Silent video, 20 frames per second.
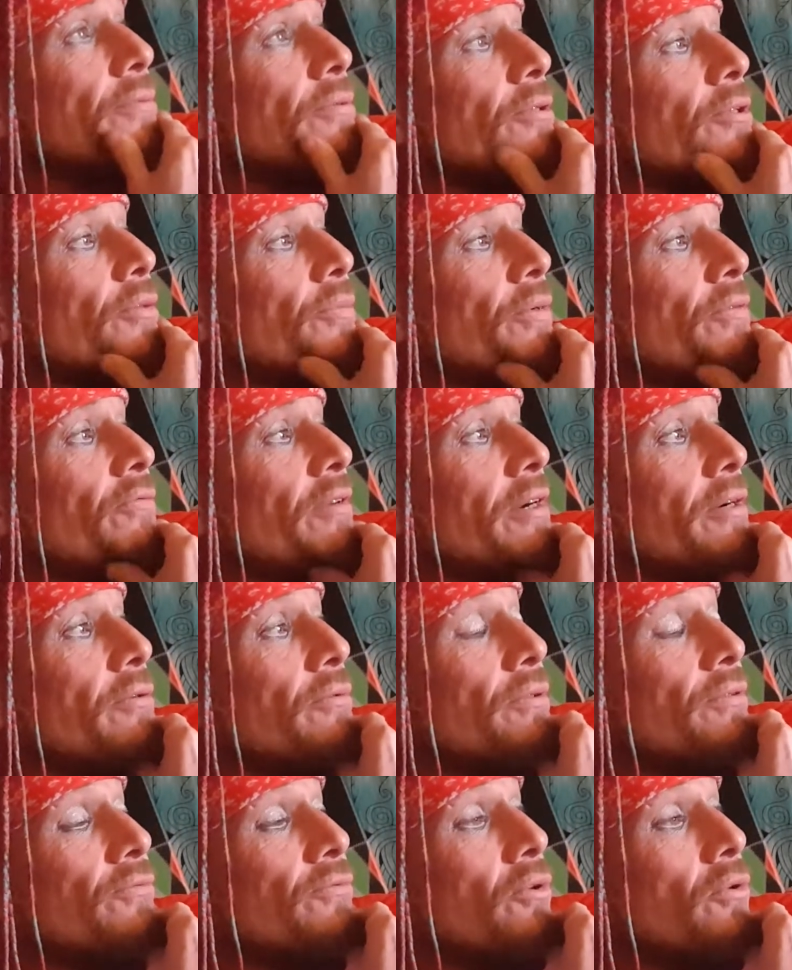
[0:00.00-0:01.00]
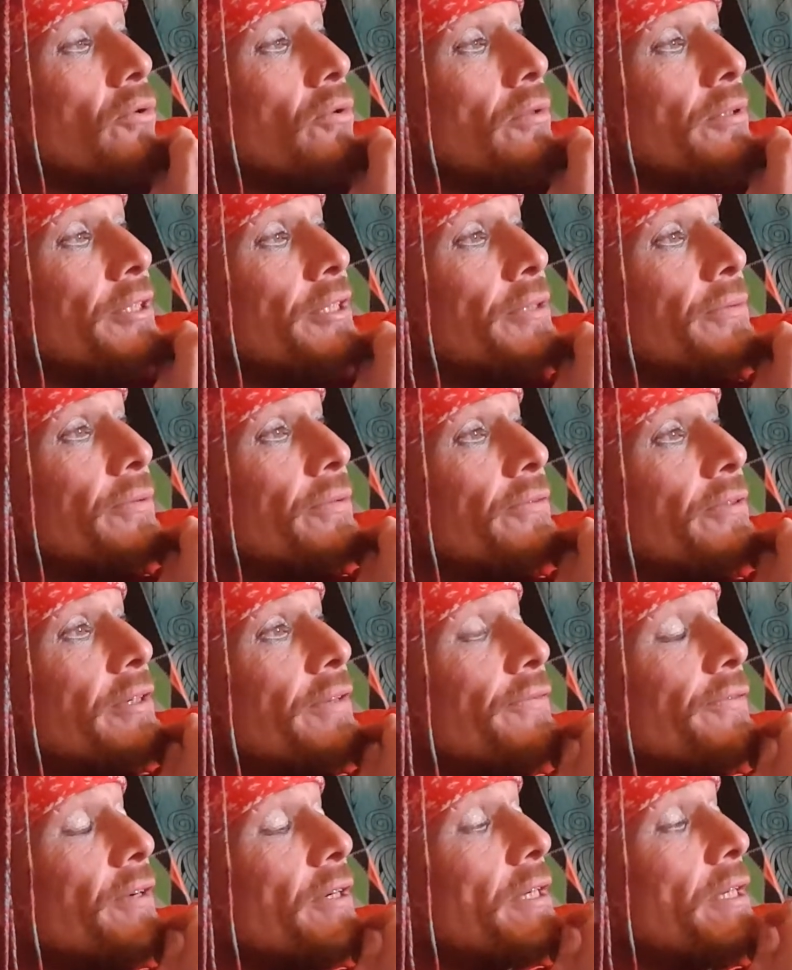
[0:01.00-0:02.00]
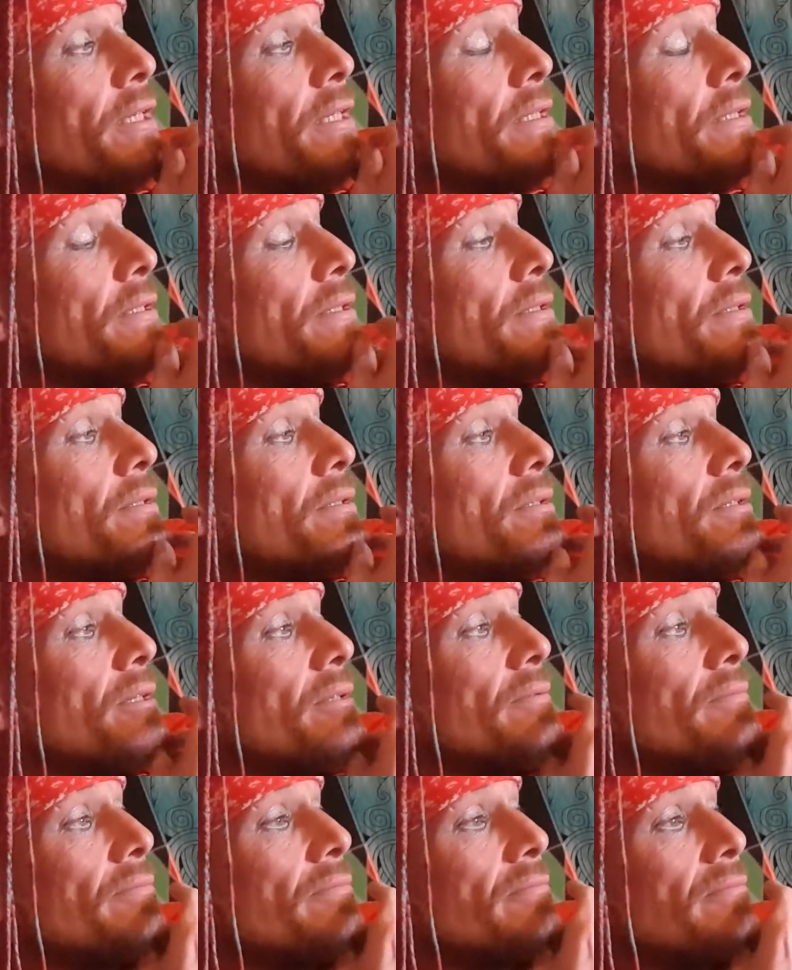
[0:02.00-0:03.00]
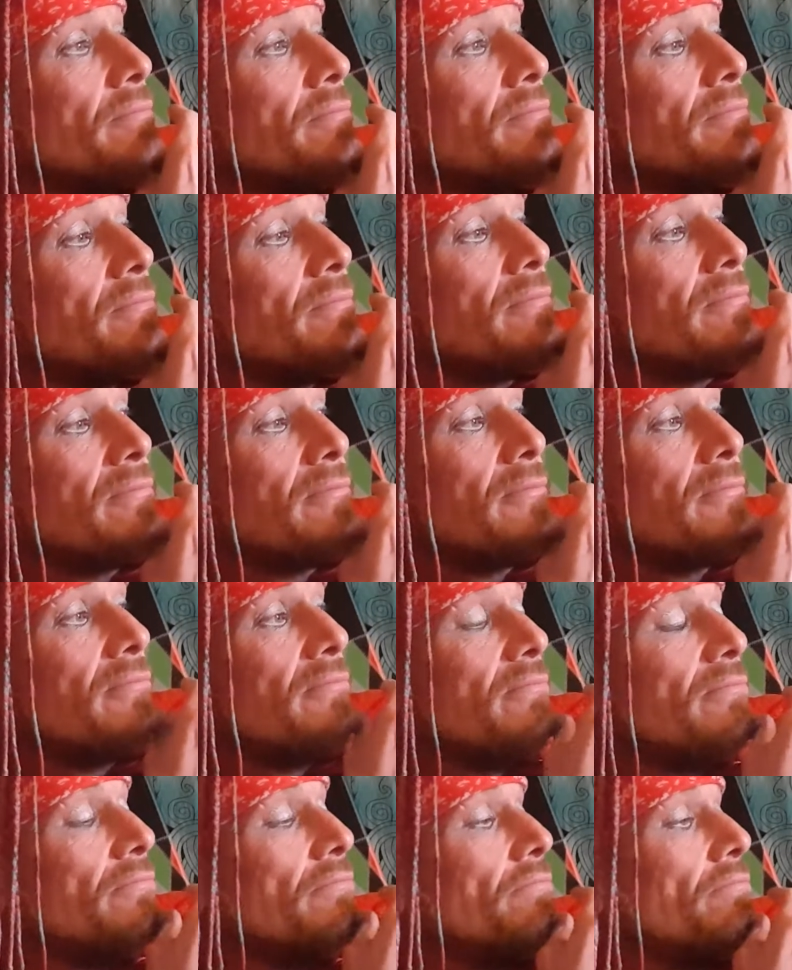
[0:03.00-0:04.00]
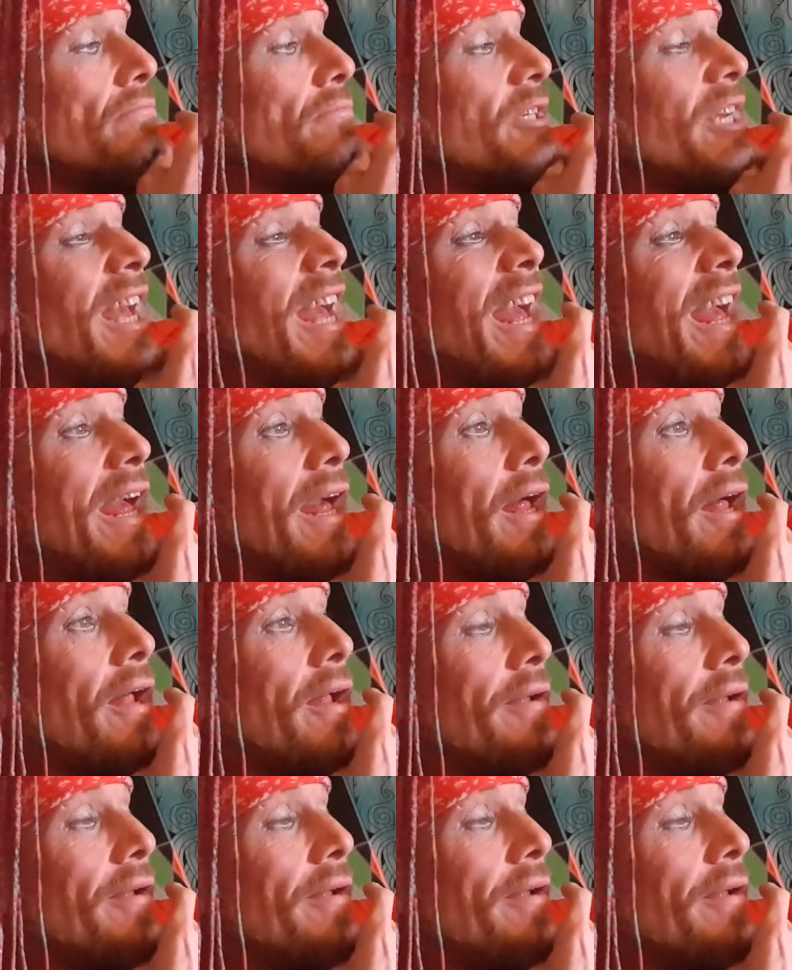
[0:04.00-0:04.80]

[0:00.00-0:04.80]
were going to be real and raw, and this one really fucking is. I don't care.